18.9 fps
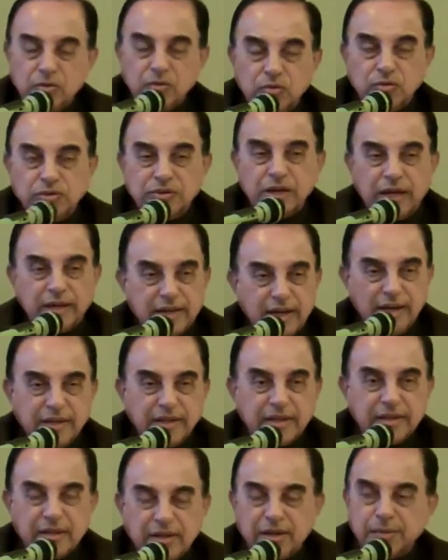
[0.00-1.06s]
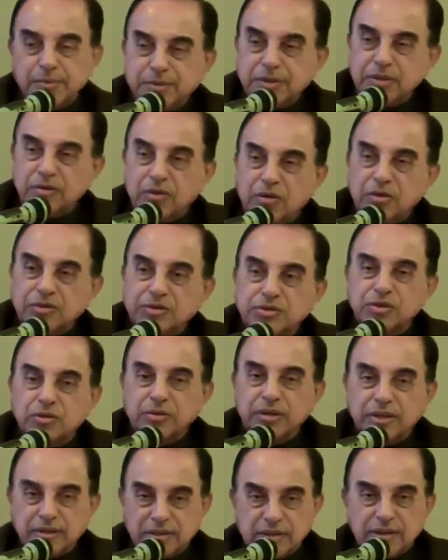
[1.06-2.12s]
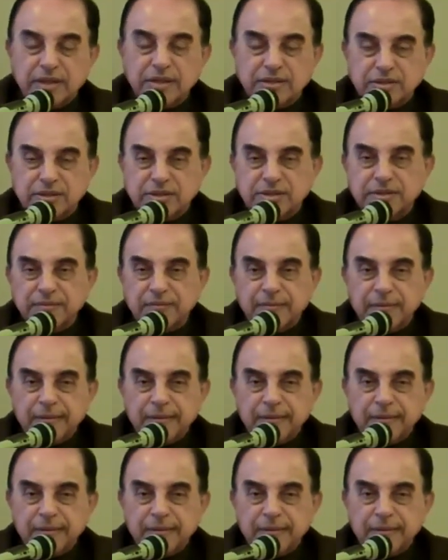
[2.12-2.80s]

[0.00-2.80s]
do gigantic corruption also increased.